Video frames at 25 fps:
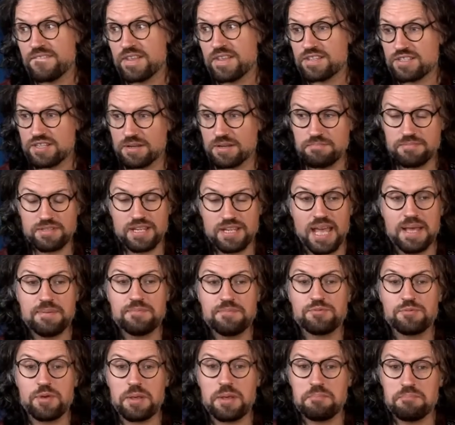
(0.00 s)

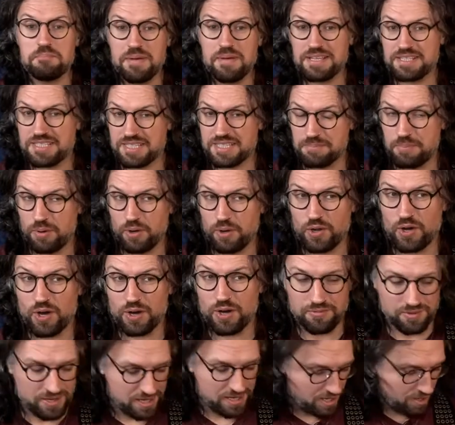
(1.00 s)
sometimes we miss the
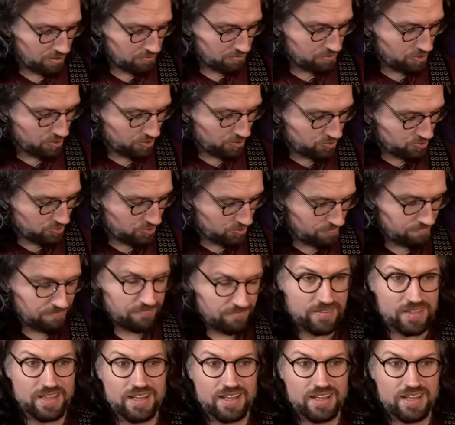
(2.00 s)
pull-off in our rush